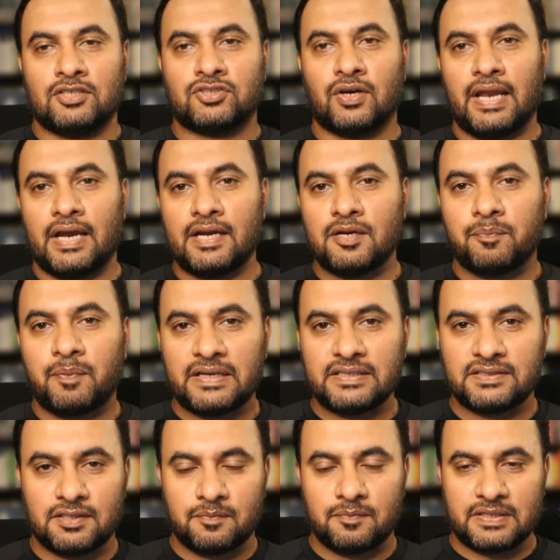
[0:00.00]
in
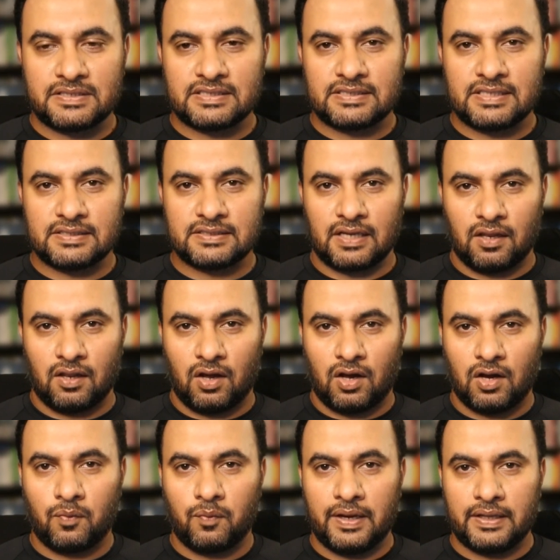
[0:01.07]
enterprises and businesses,
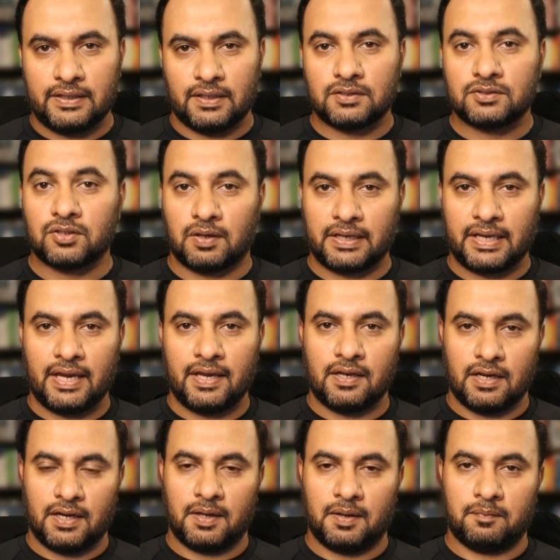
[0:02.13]

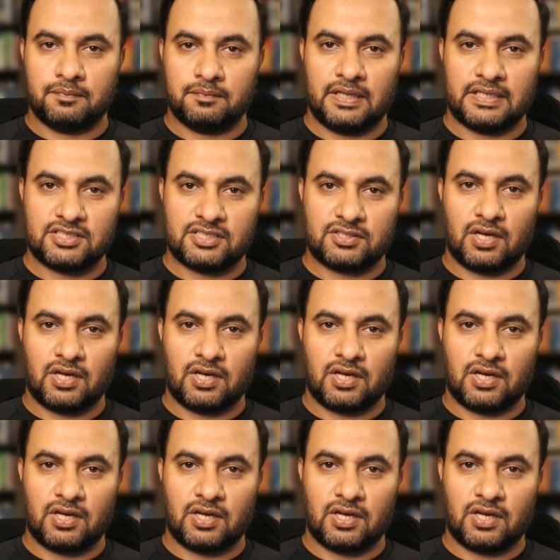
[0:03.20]
let's